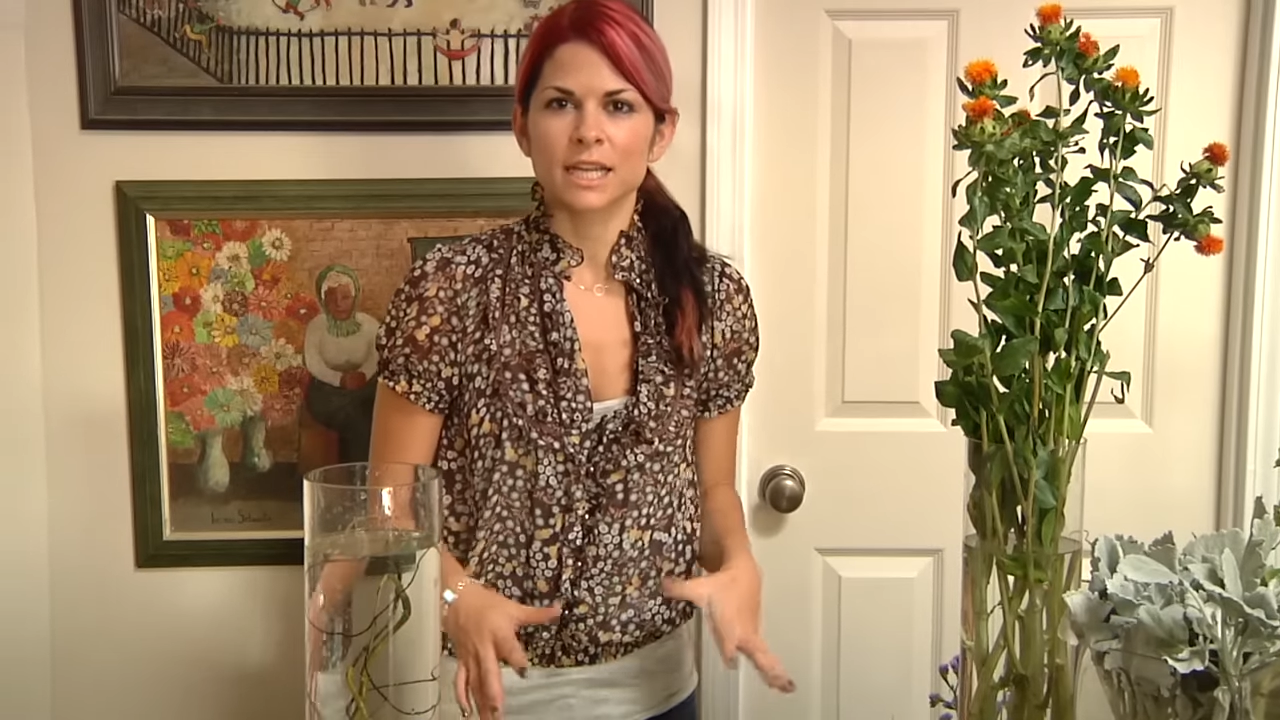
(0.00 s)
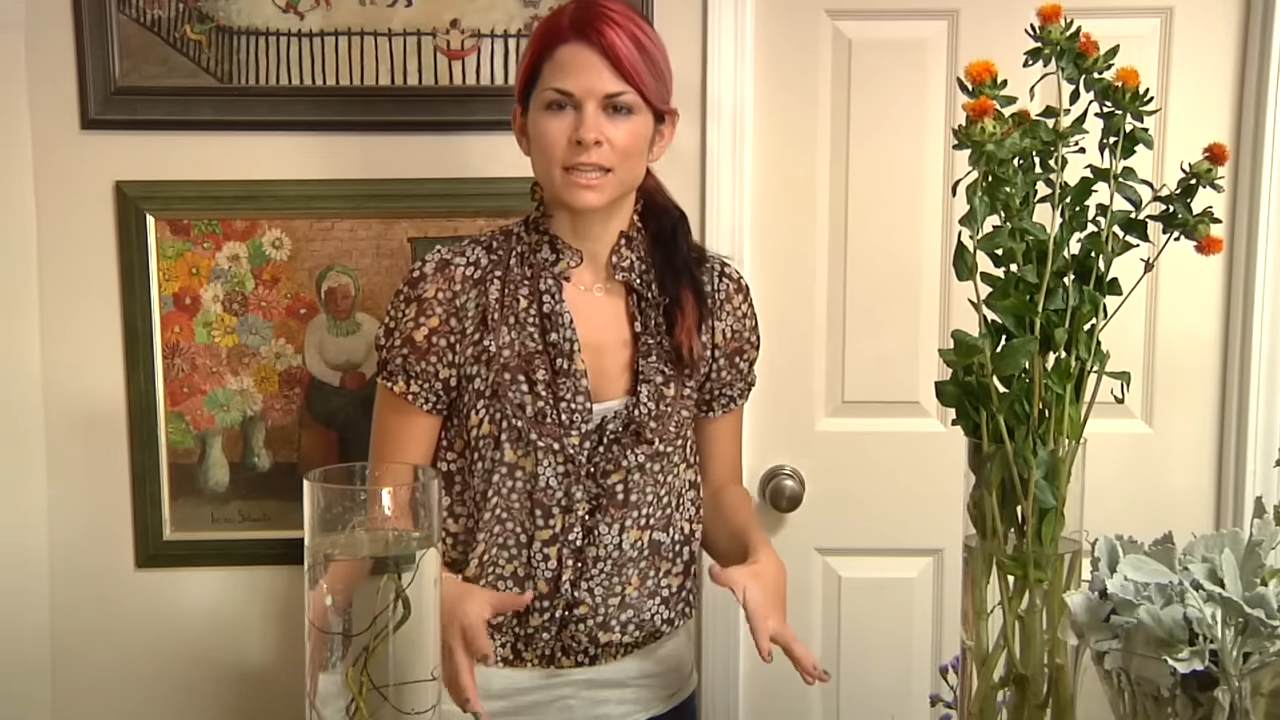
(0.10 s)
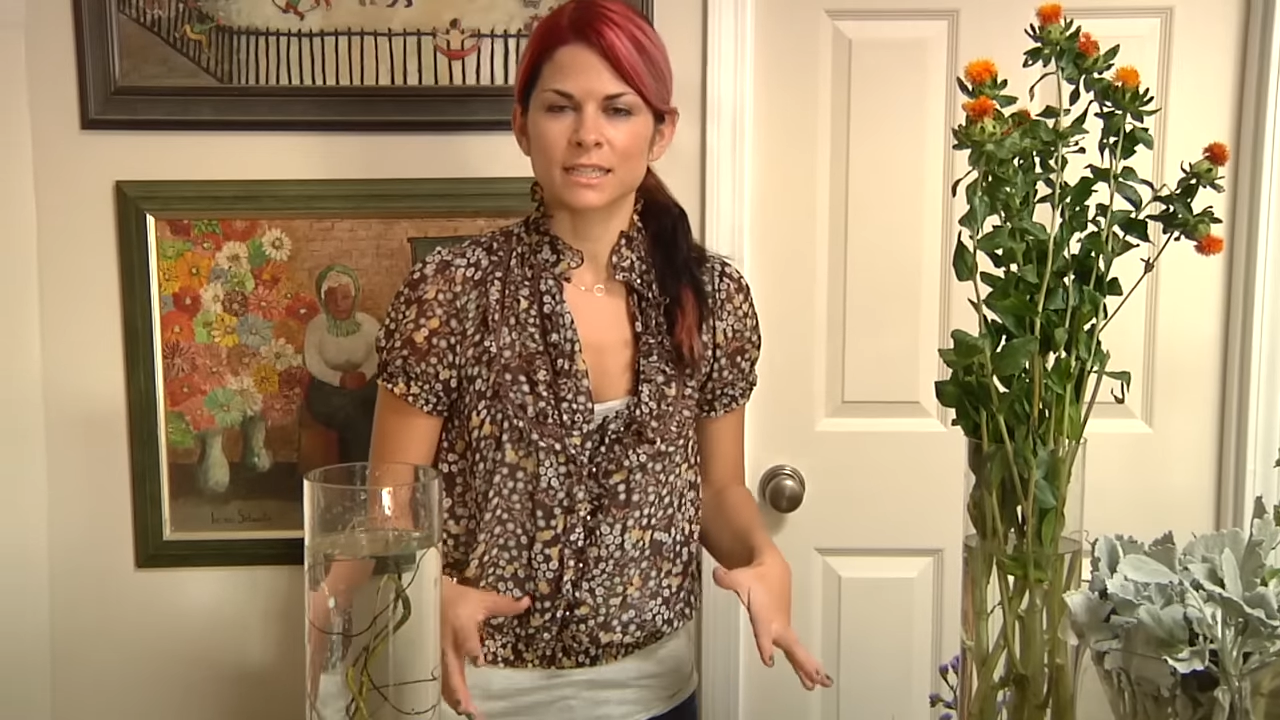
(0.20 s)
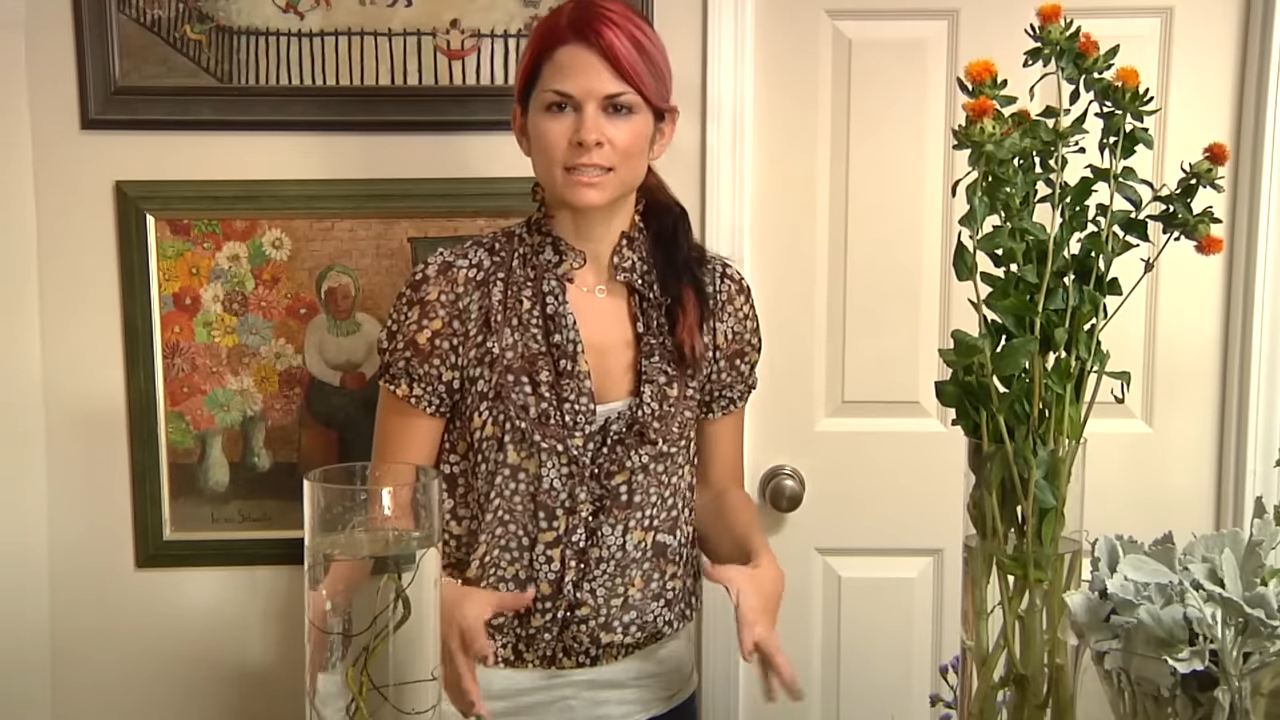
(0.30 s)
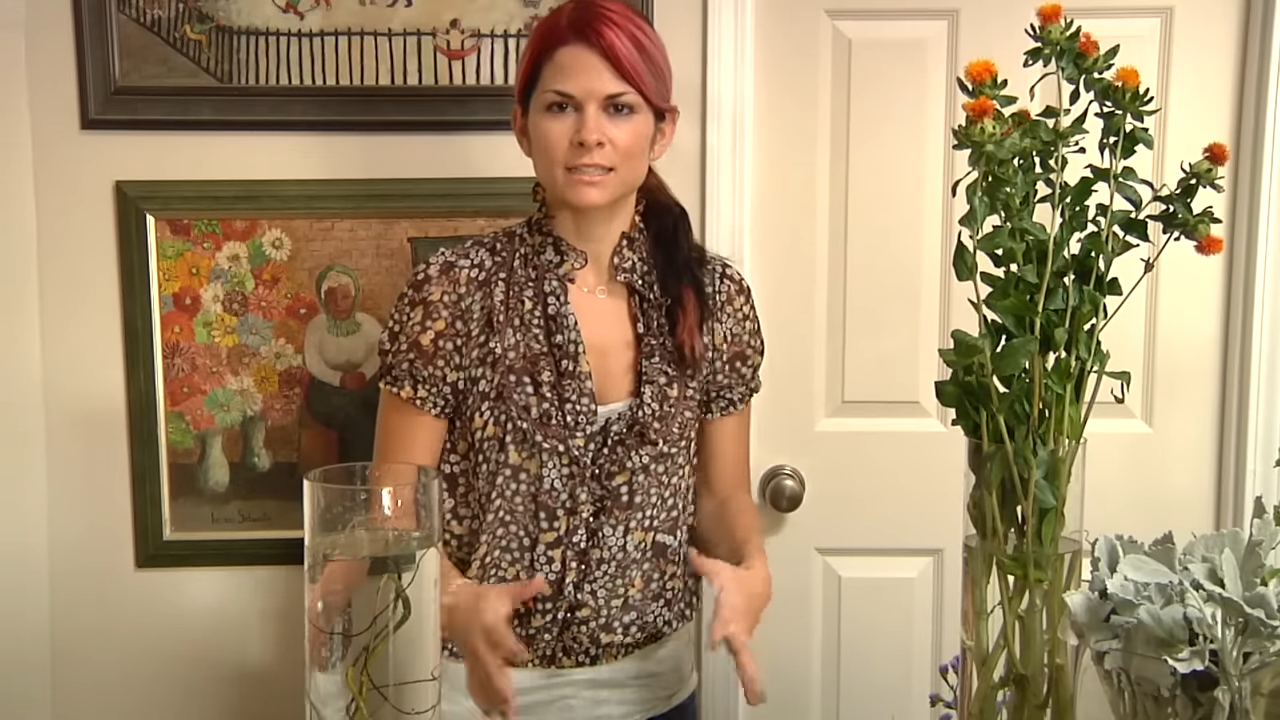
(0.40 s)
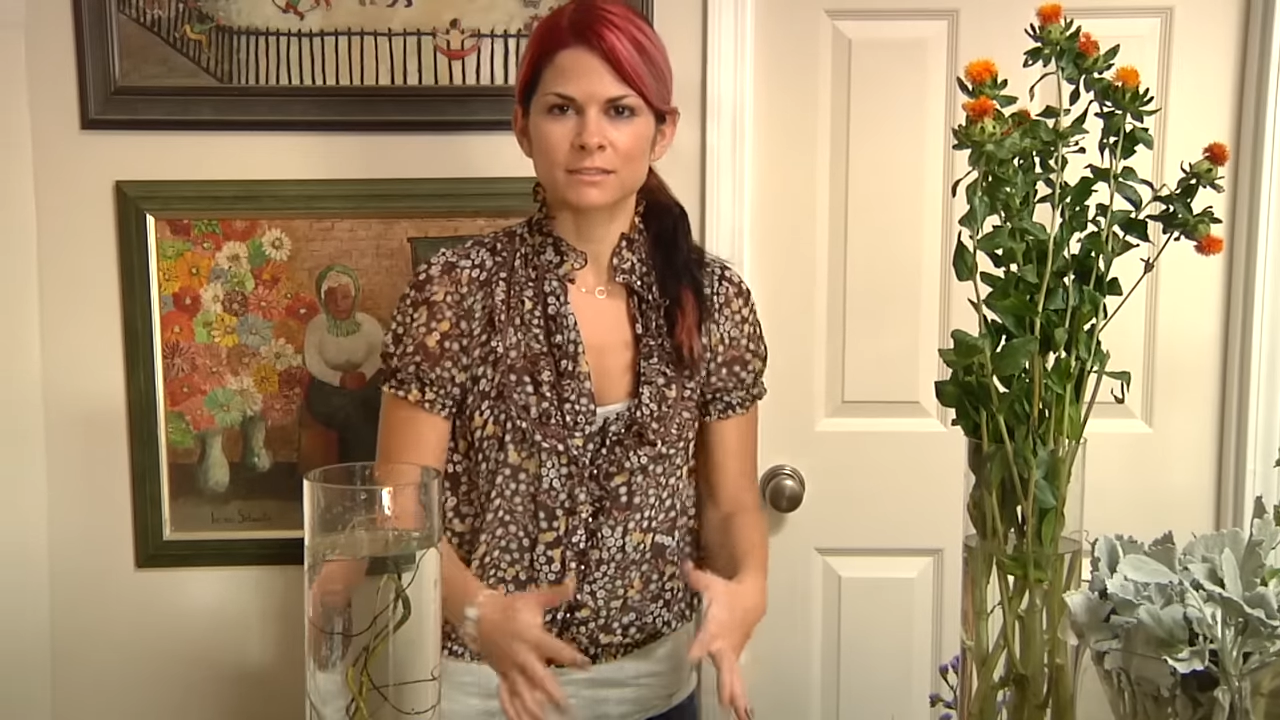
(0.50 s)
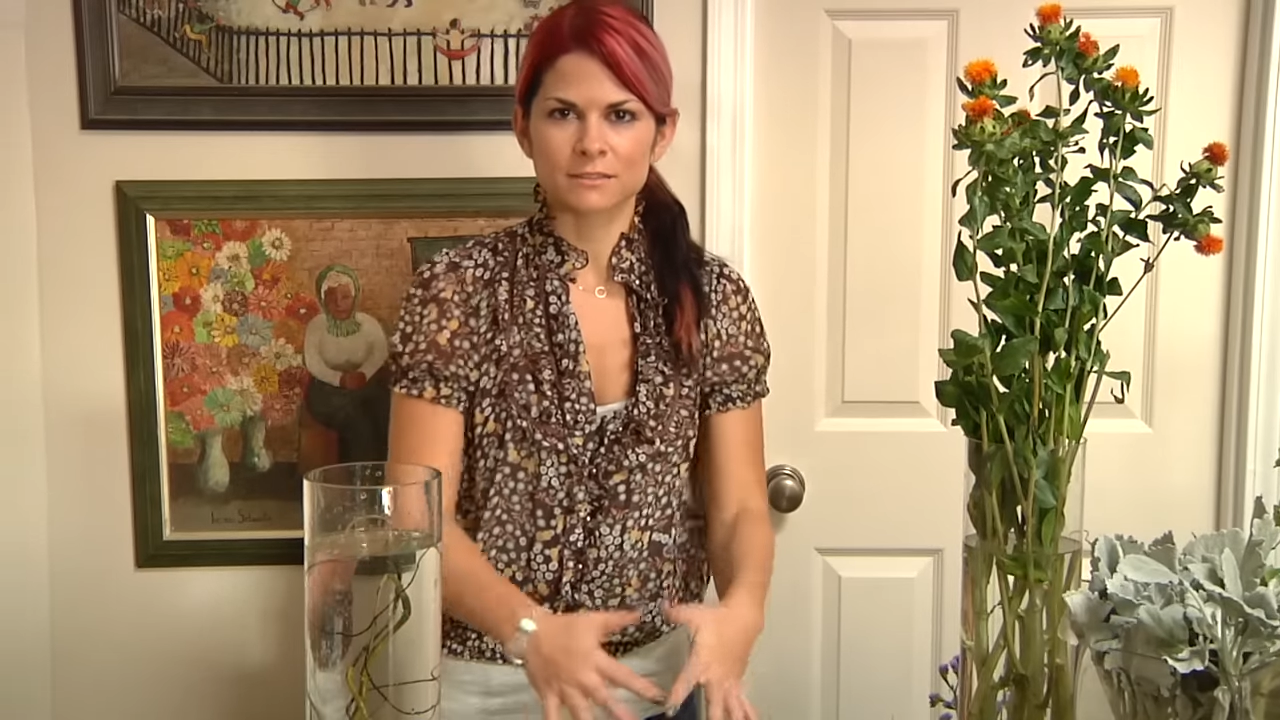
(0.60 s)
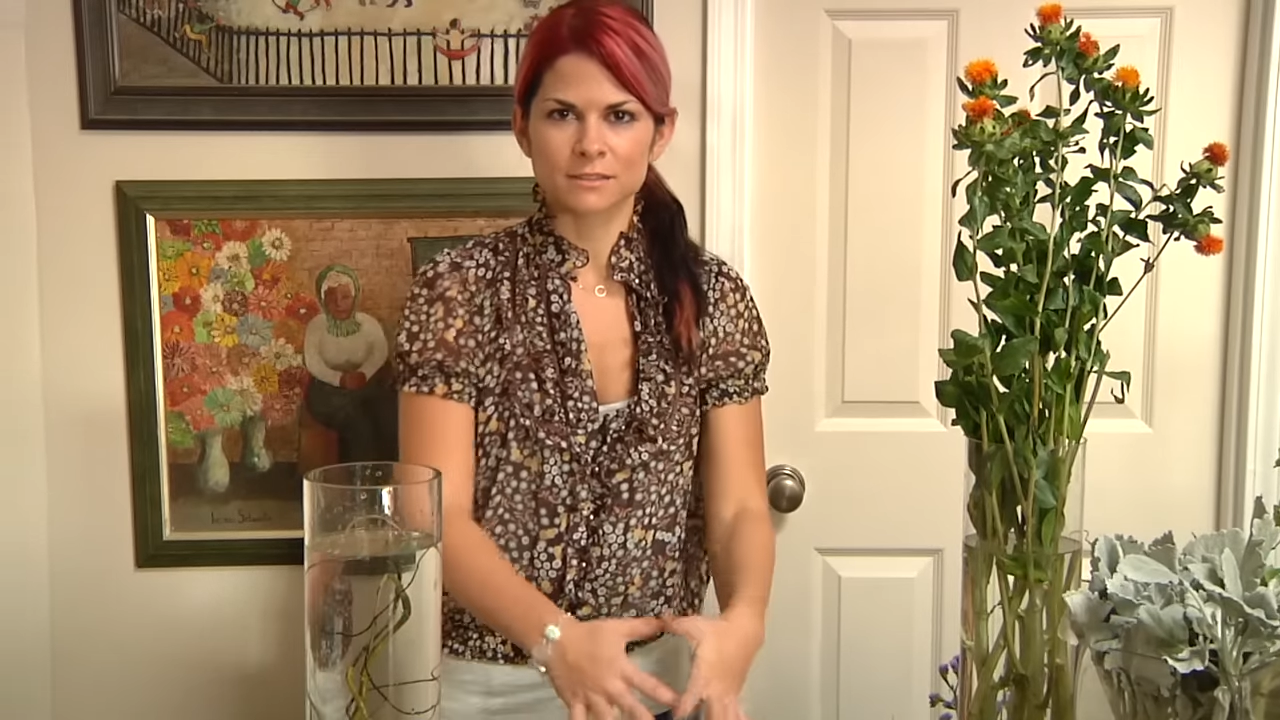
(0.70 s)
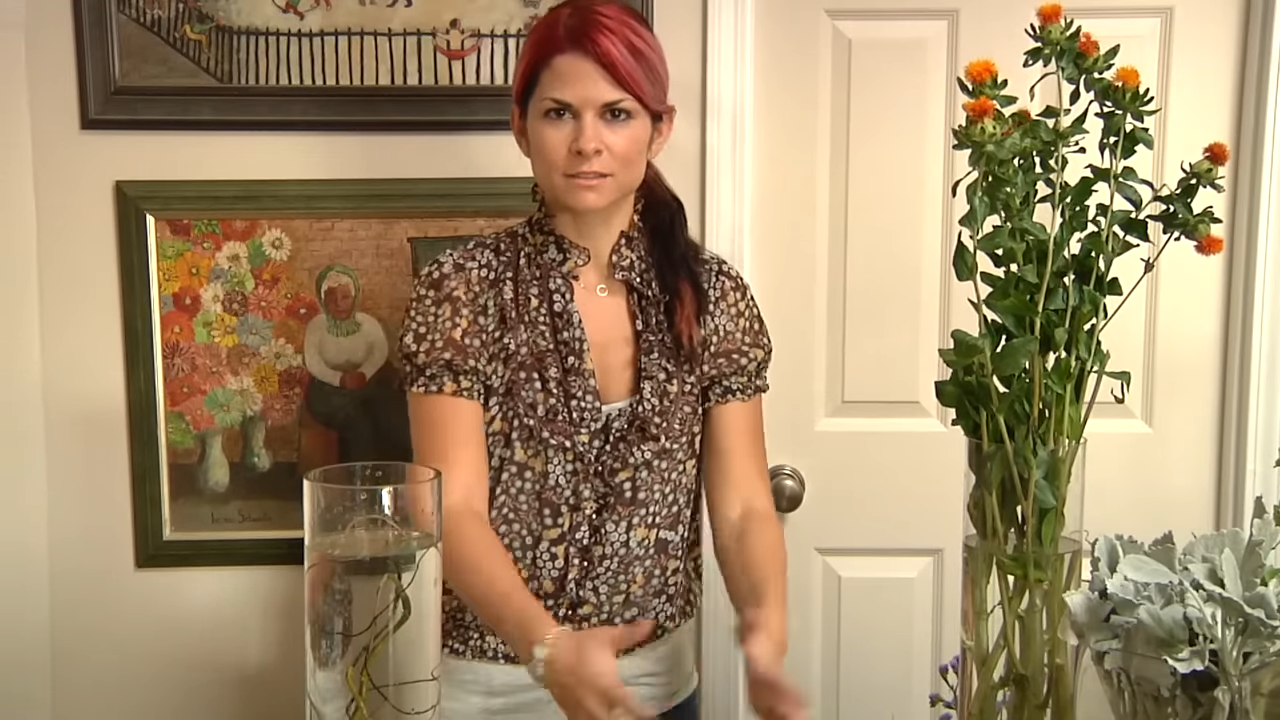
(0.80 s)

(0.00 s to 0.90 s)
it yields